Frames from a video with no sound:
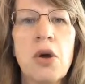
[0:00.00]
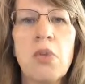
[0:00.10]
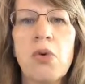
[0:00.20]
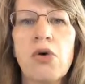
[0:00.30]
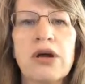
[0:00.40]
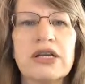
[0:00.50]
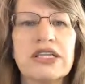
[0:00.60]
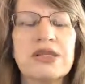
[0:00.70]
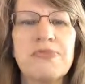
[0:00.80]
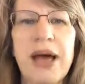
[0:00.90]
more
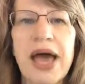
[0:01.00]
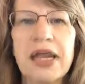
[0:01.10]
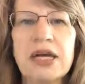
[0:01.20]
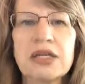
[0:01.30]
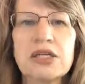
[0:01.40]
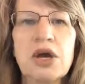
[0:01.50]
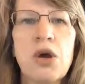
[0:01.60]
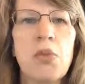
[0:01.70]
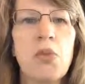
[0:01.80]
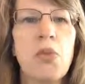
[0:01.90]
Hispanics,
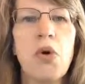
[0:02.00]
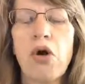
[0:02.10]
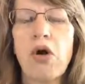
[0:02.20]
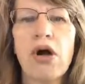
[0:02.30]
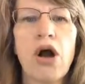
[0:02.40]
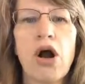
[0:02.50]
more